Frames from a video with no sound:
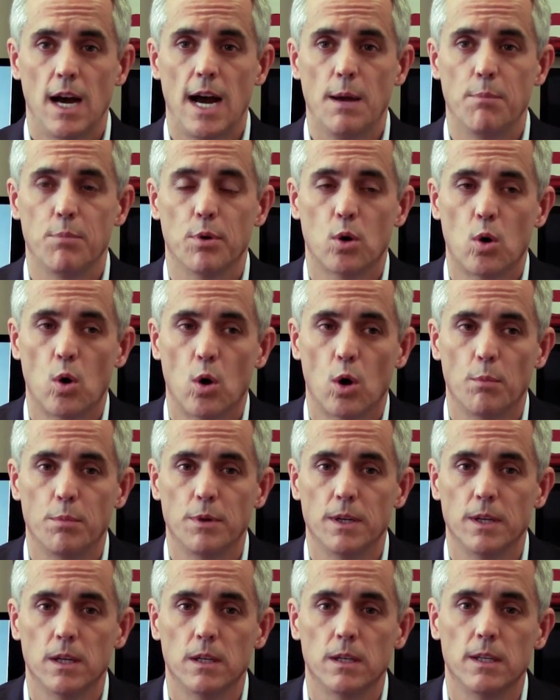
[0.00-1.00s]

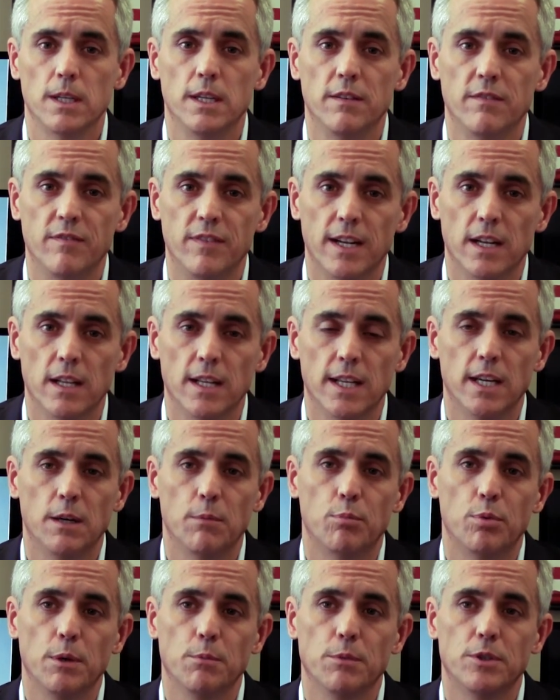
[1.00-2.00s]
hypocarbia in
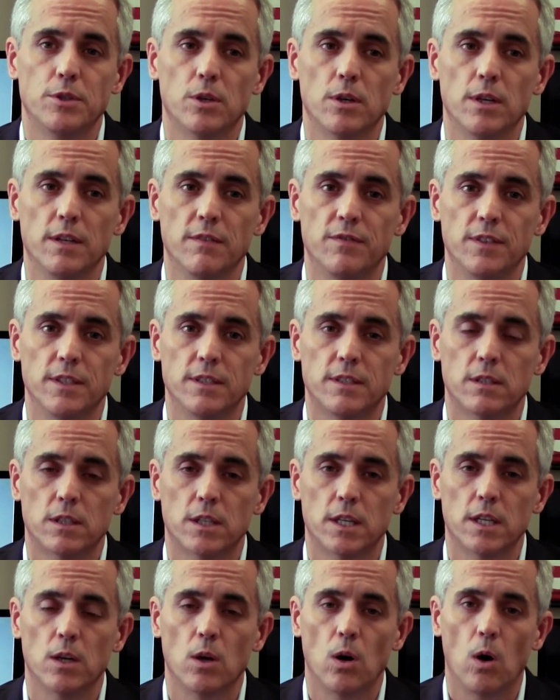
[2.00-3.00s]
ventilated premature infants
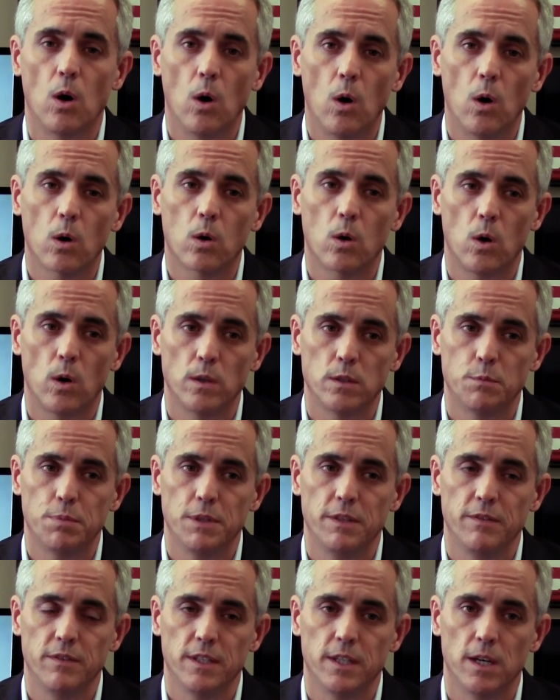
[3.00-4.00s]
can all cause
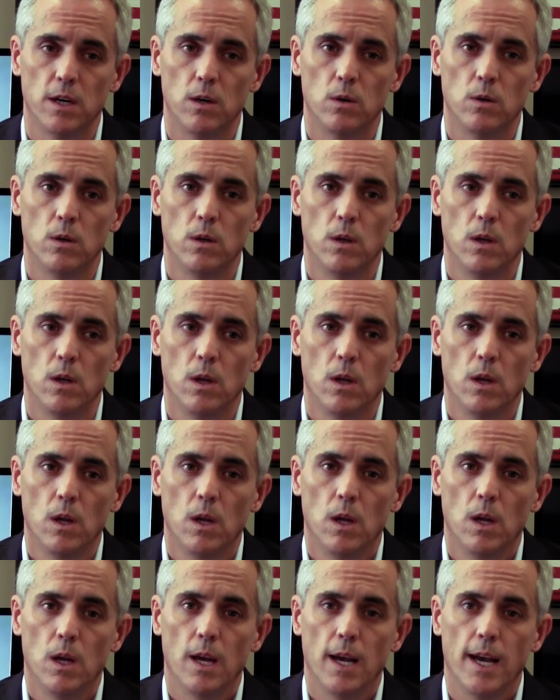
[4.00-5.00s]
PVL,
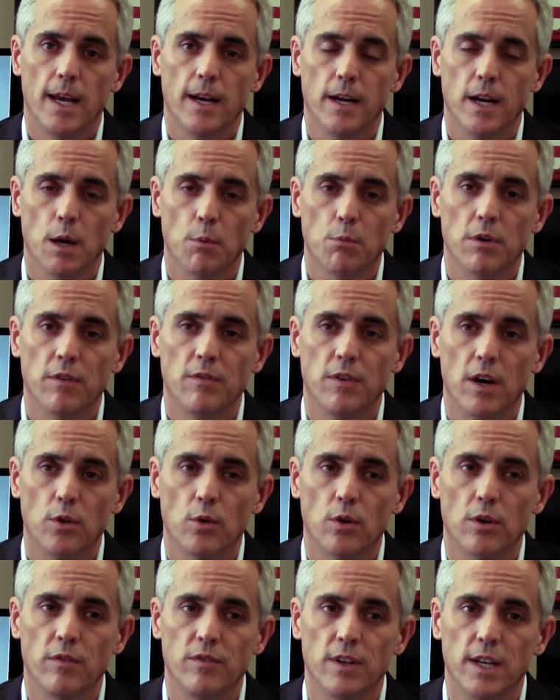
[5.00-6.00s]
and a number of
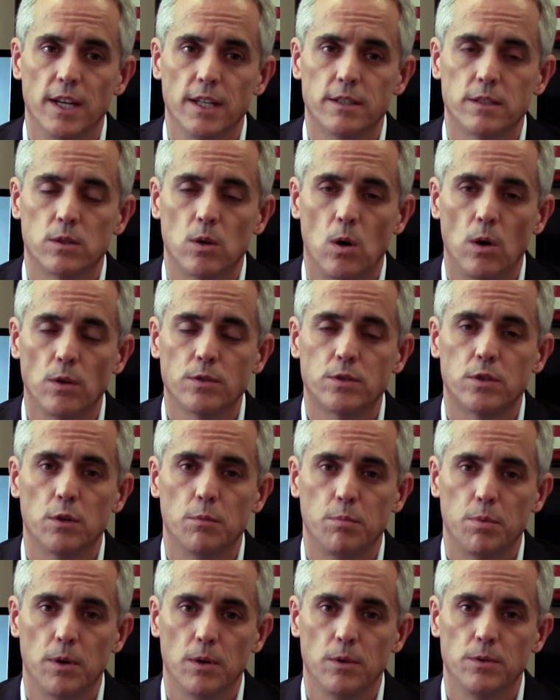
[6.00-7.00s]
other events also
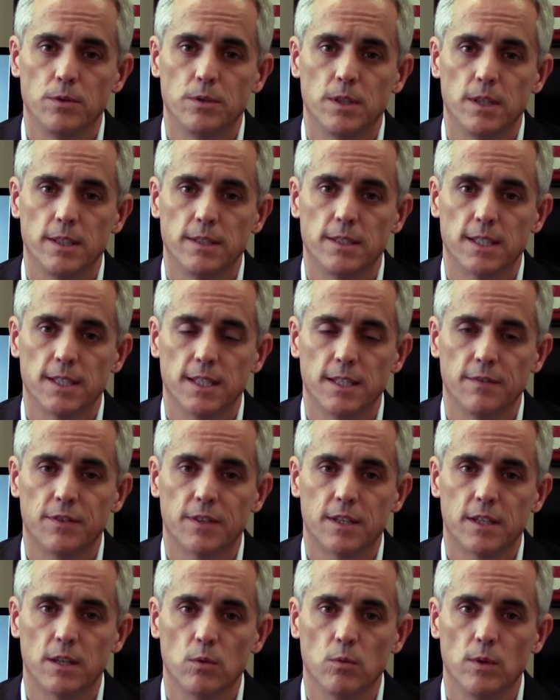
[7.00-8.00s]
pose a
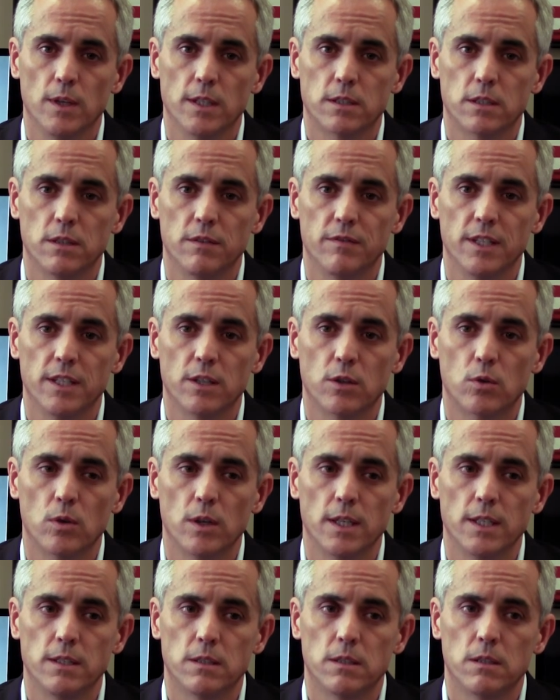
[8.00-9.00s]
significant risk of
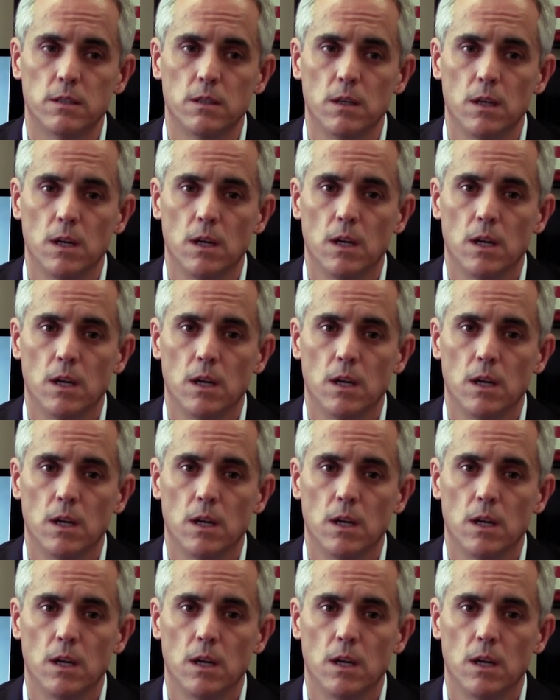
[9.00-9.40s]
increase.